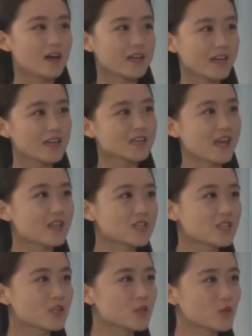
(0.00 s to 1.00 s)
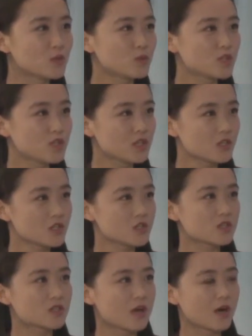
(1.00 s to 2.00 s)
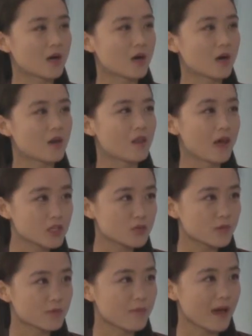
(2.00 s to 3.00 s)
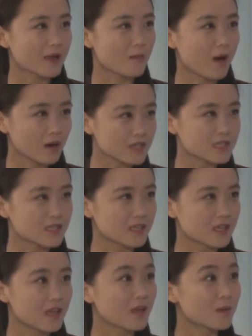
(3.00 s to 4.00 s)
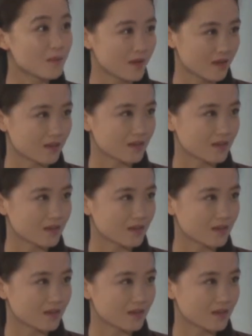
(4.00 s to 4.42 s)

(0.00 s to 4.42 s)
Ketty, actually you teach luxury marketing in Columbia.